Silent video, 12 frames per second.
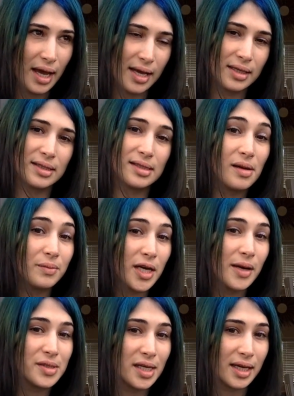and
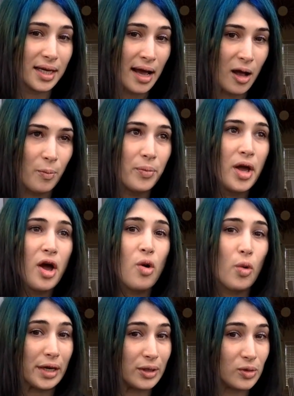sometimes it can help
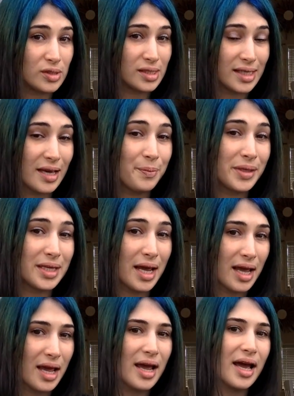when you skip a
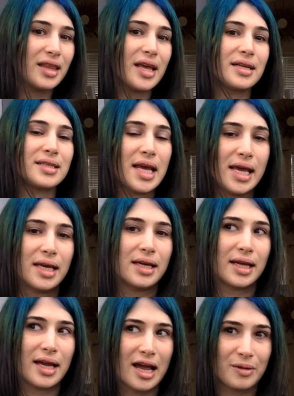day and then take it again,